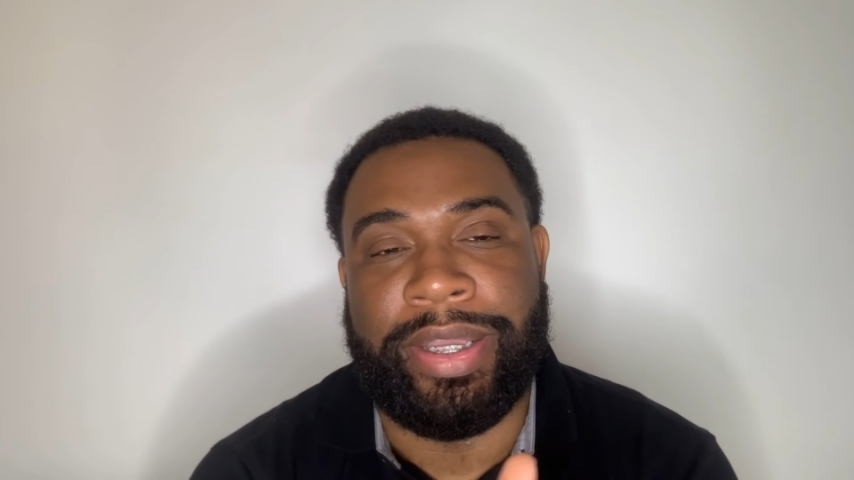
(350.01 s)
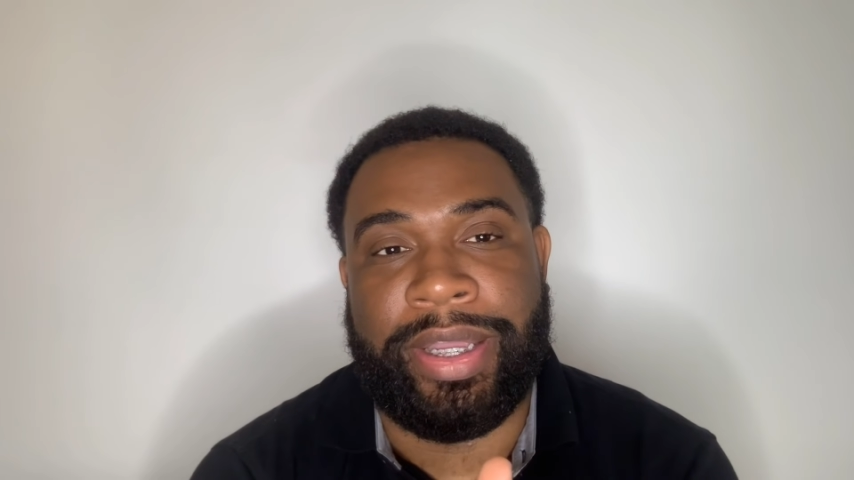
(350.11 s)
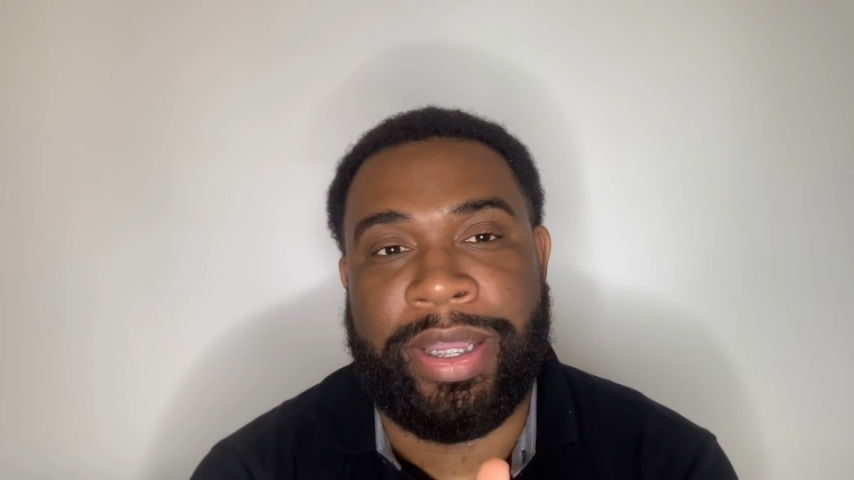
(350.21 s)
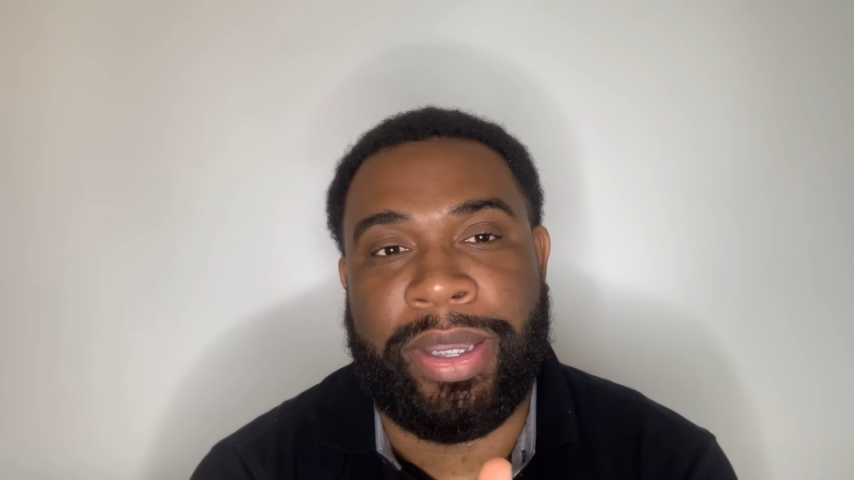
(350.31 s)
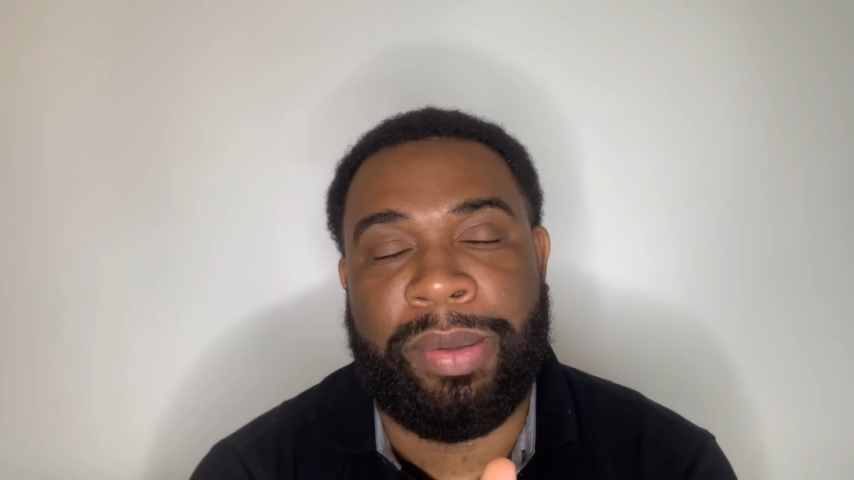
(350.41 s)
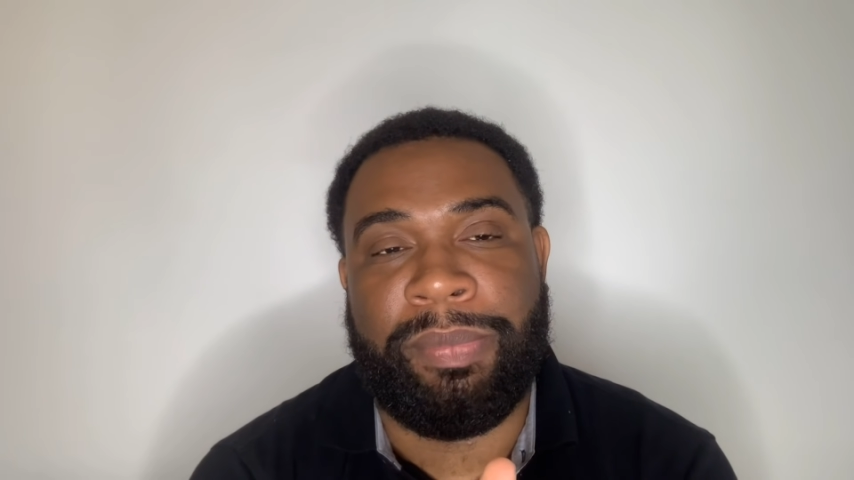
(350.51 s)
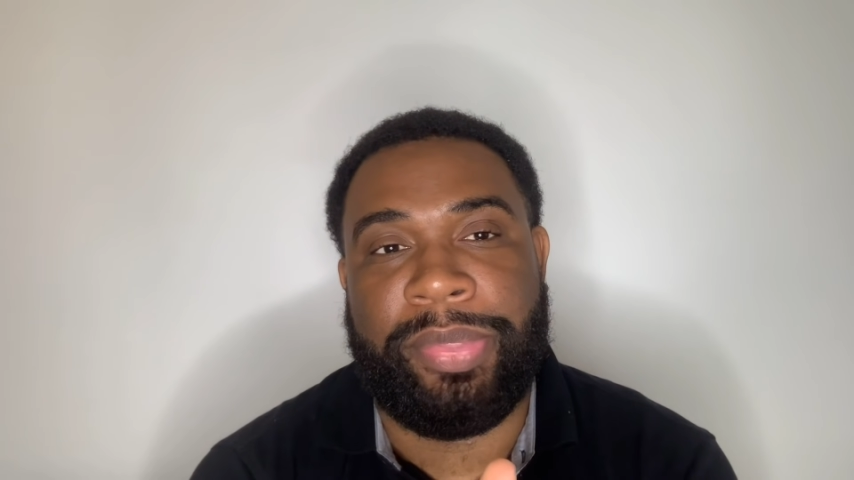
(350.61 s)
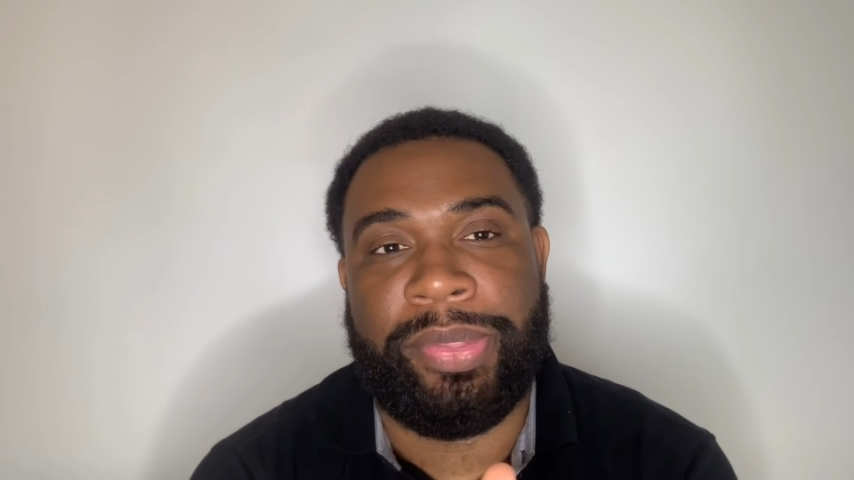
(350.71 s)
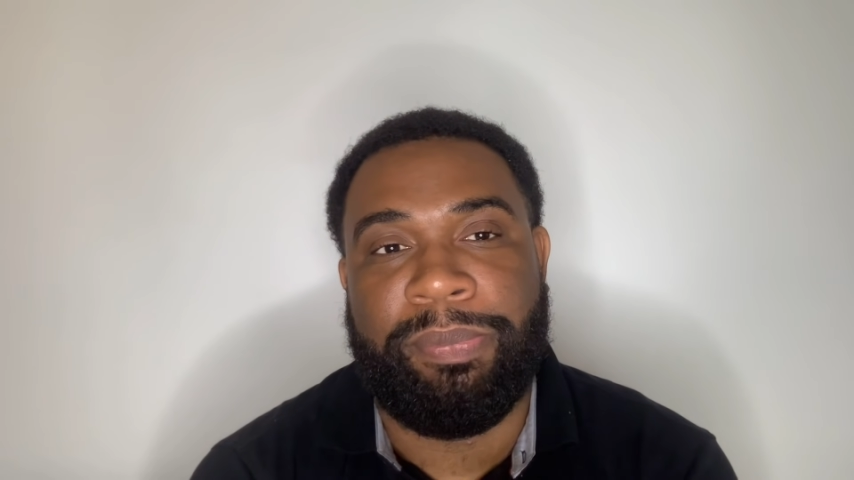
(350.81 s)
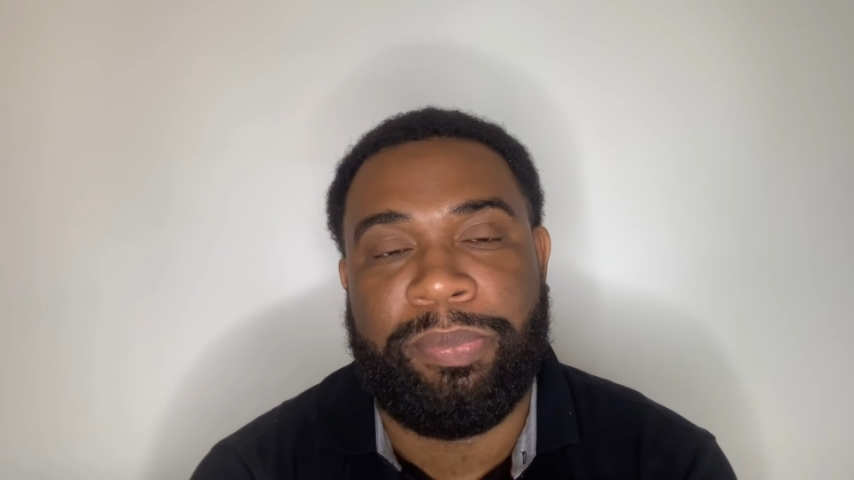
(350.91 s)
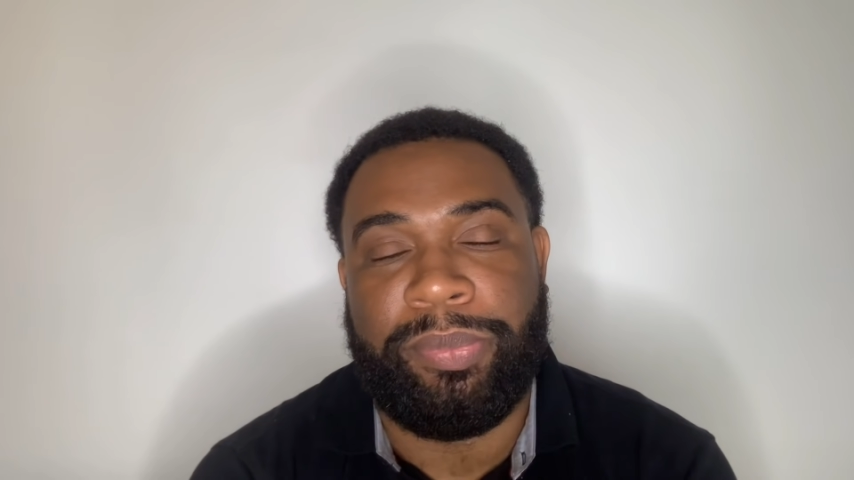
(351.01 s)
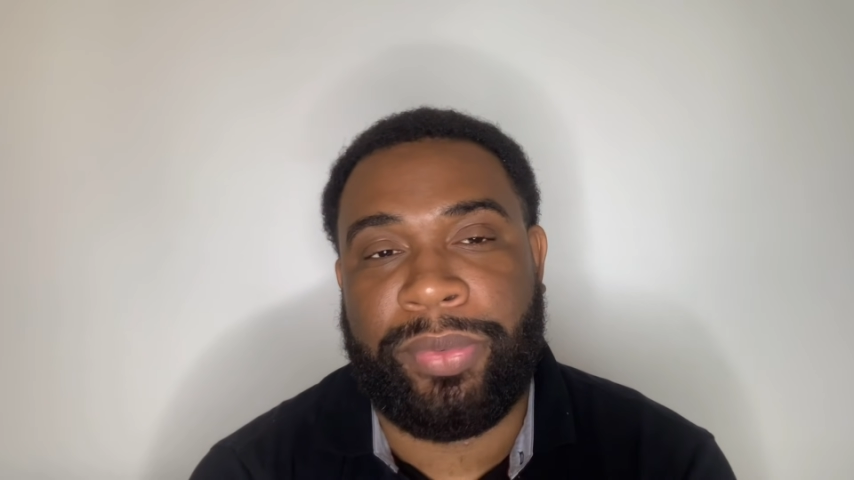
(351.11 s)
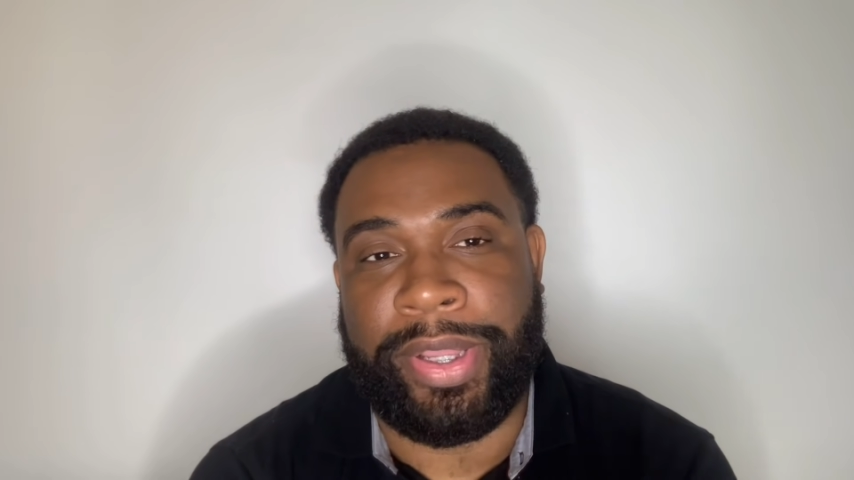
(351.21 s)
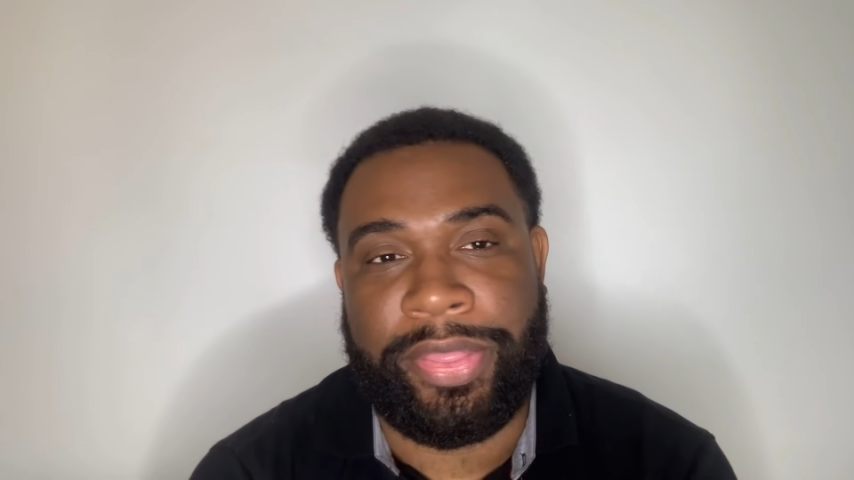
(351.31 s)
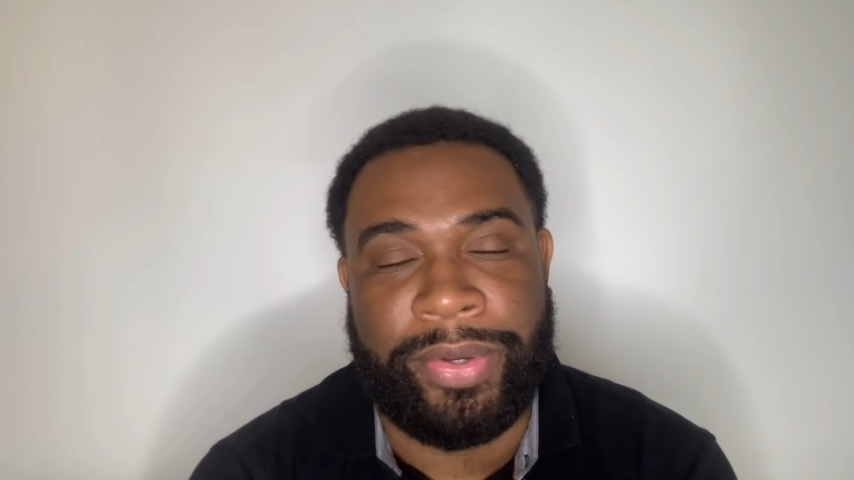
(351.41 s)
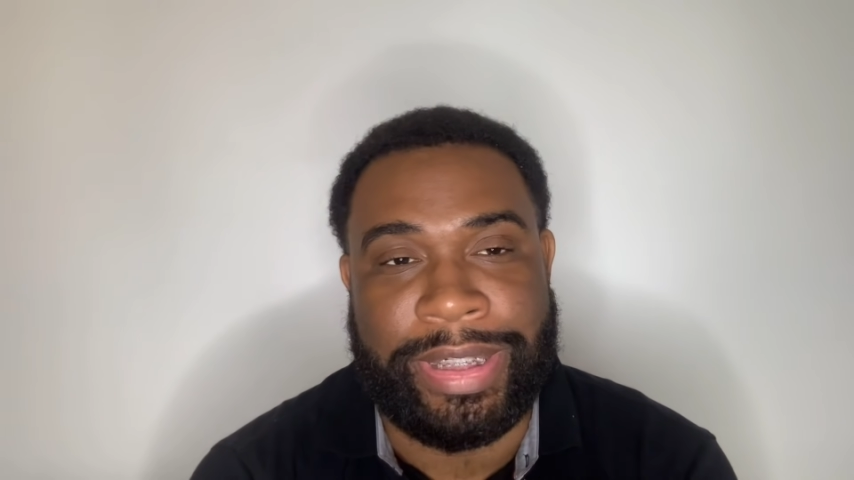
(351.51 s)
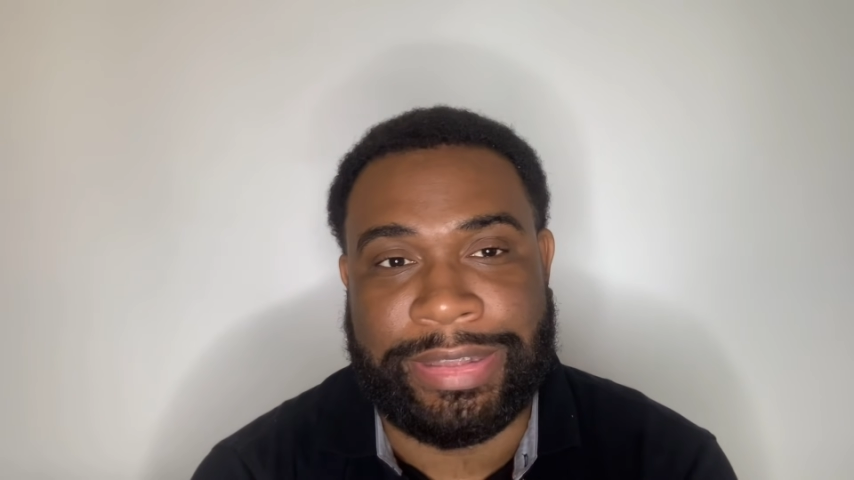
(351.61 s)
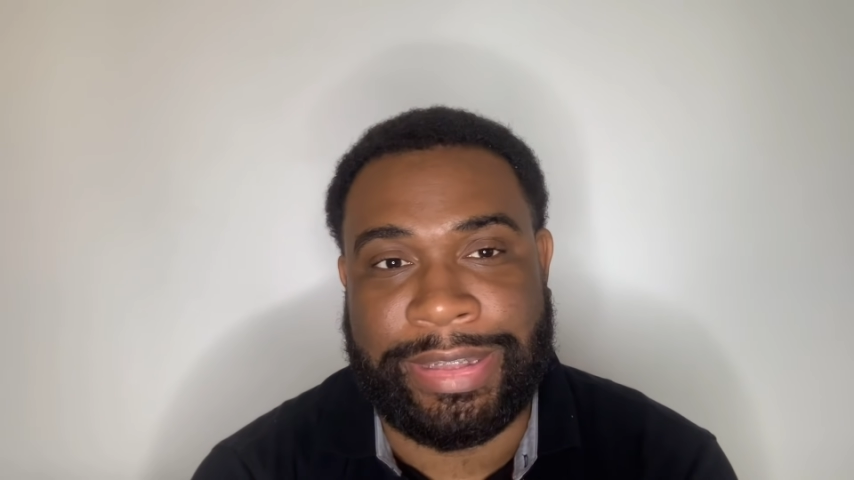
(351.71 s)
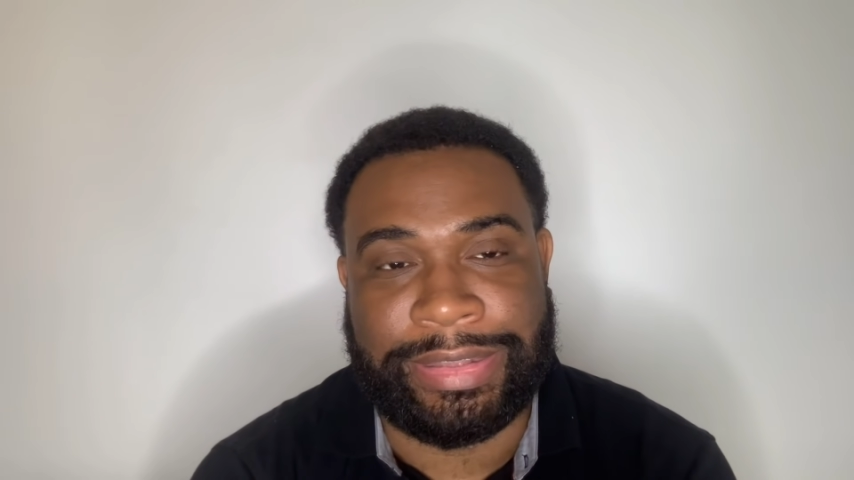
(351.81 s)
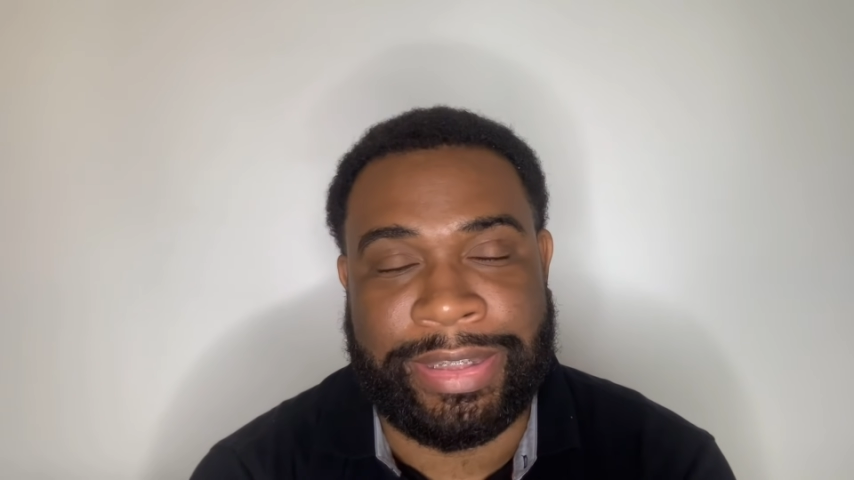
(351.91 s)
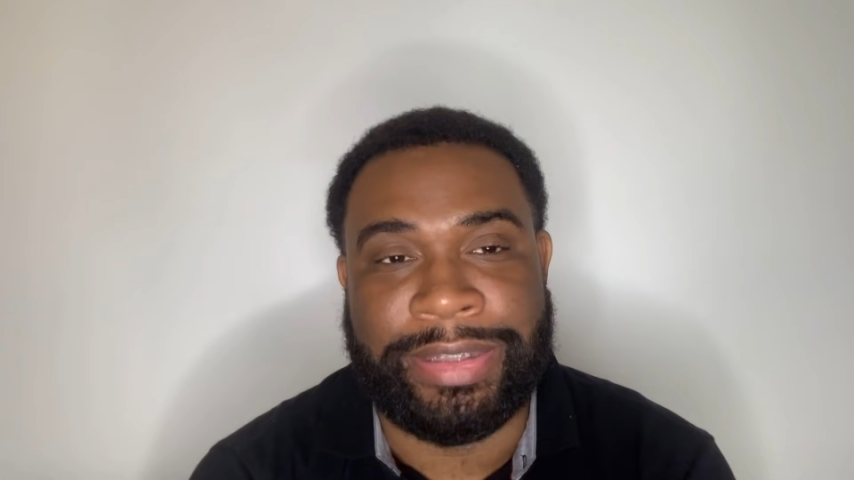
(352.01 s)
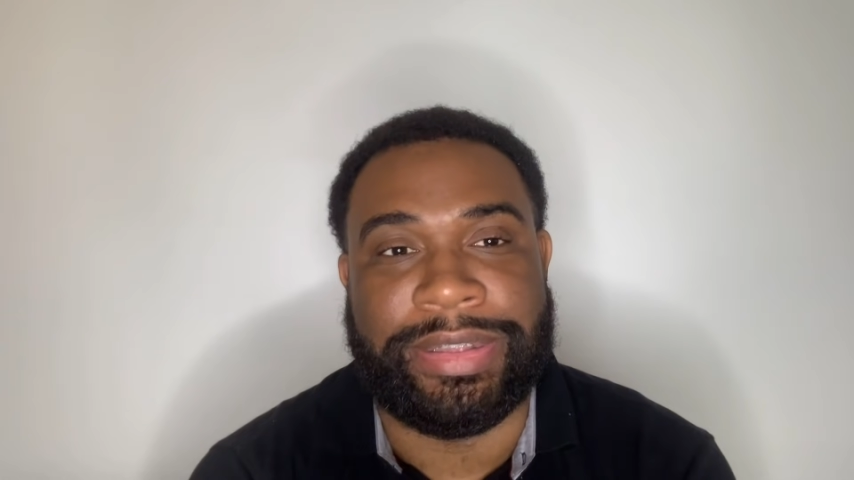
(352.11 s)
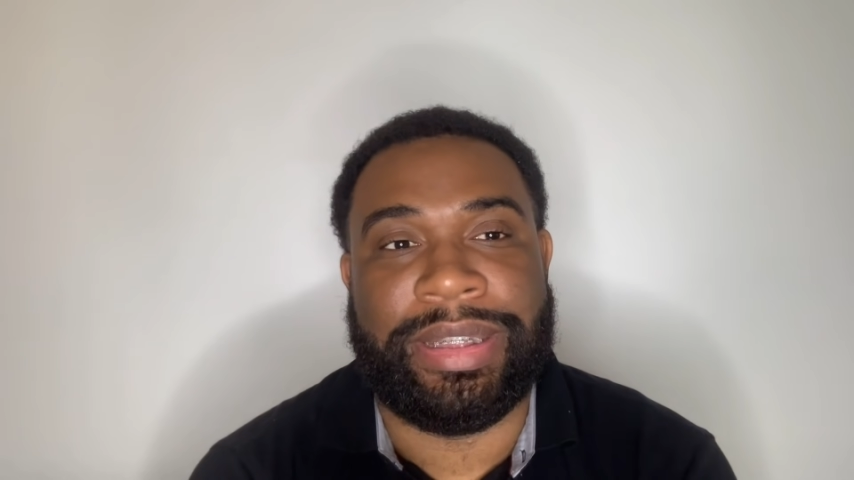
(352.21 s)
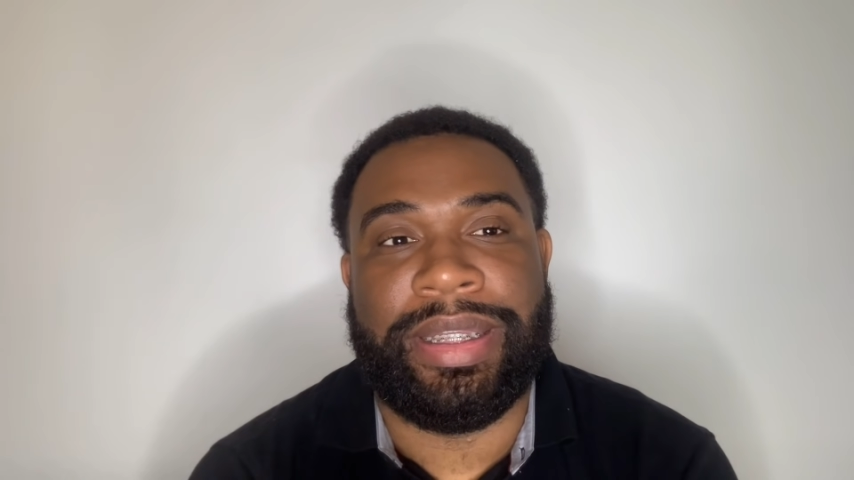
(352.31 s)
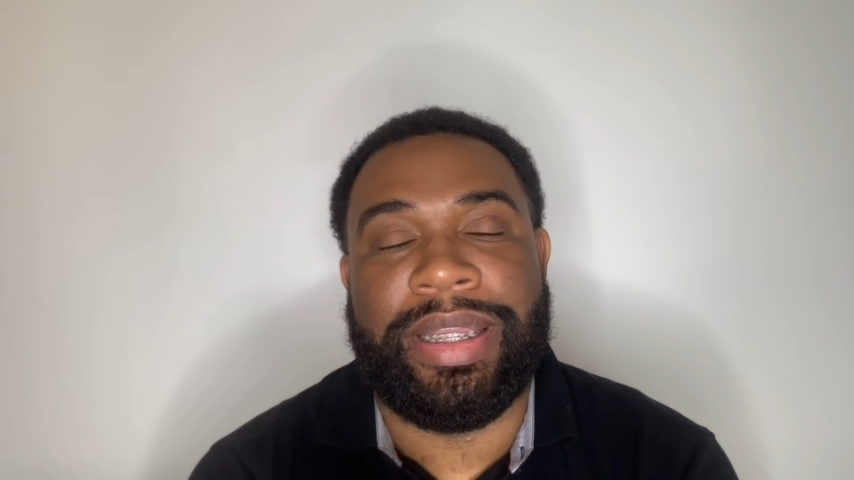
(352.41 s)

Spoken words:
0.36 cents,